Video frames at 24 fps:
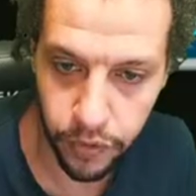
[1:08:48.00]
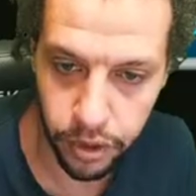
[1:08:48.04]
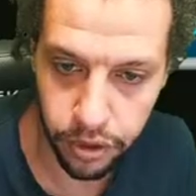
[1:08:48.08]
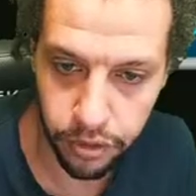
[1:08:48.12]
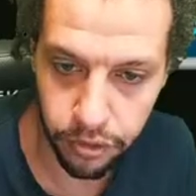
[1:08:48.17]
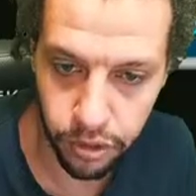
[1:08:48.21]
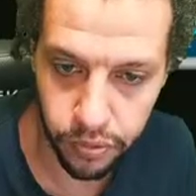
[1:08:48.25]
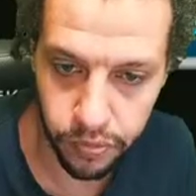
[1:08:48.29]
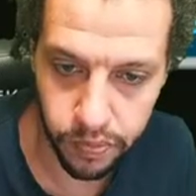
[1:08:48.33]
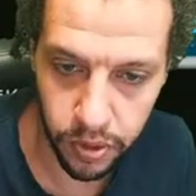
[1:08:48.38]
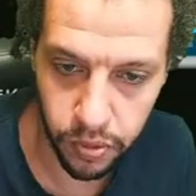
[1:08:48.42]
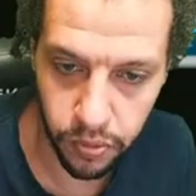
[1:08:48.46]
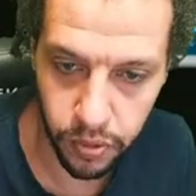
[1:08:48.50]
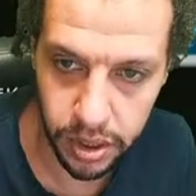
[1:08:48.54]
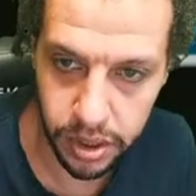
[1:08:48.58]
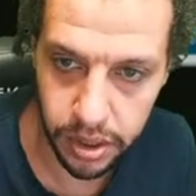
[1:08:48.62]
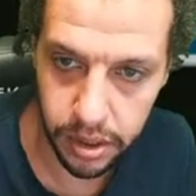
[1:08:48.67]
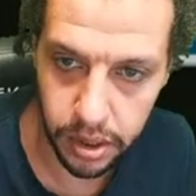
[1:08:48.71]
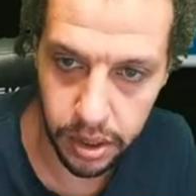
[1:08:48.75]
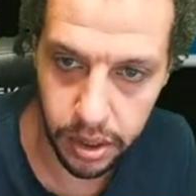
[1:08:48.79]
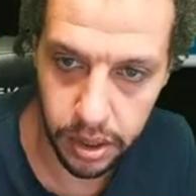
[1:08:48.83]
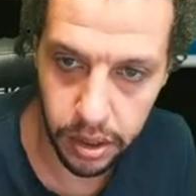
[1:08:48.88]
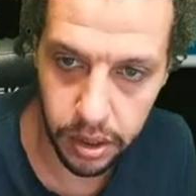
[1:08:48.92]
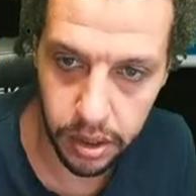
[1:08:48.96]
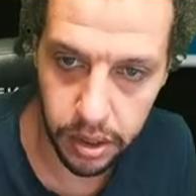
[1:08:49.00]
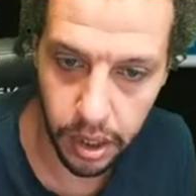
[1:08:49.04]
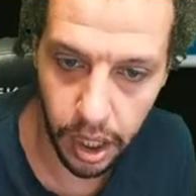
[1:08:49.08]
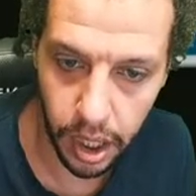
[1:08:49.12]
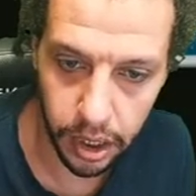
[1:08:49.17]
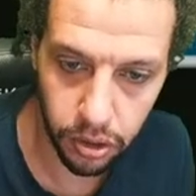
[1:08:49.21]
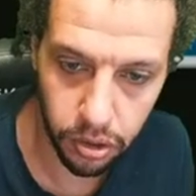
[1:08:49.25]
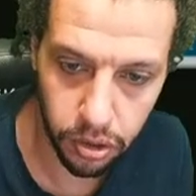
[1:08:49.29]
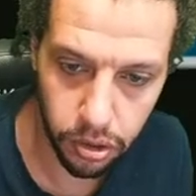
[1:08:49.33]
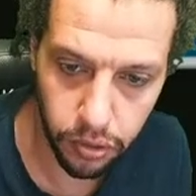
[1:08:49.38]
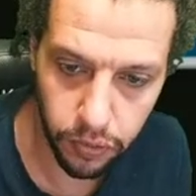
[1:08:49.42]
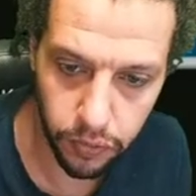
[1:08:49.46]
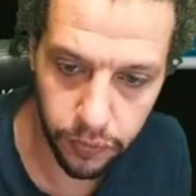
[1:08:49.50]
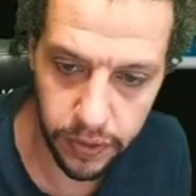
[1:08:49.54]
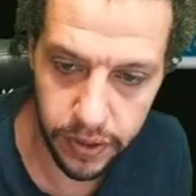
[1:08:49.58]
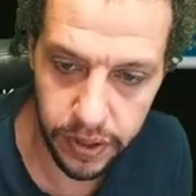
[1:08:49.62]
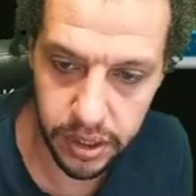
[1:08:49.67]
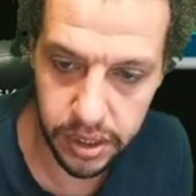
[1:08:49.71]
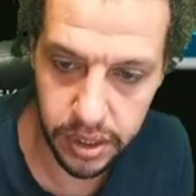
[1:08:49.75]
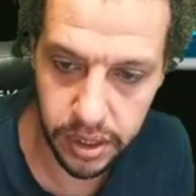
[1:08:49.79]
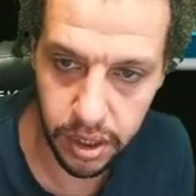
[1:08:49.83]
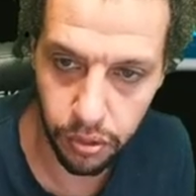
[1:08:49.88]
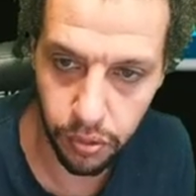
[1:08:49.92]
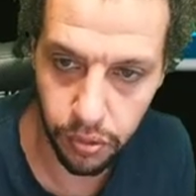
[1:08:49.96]
of recruitment, wasn't he? I don't know if
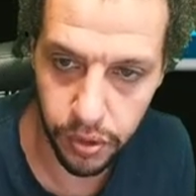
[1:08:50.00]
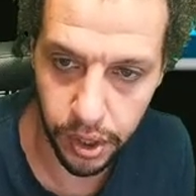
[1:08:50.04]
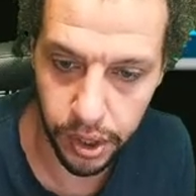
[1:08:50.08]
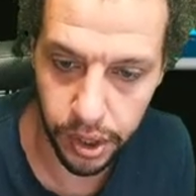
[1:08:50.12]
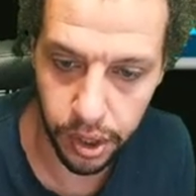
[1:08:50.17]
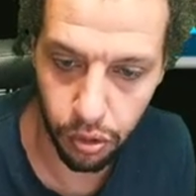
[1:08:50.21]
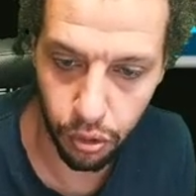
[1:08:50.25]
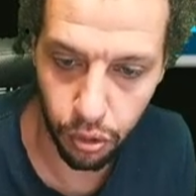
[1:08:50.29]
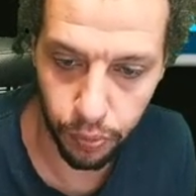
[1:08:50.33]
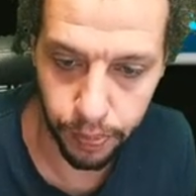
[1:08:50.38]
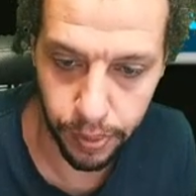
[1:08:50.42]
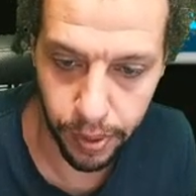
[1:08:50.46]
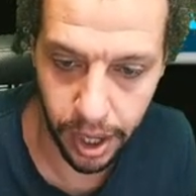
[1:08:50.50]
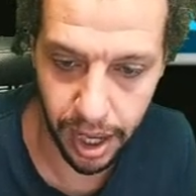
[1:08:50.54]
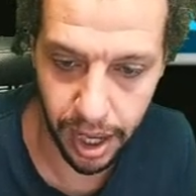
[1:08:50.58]
he's still there or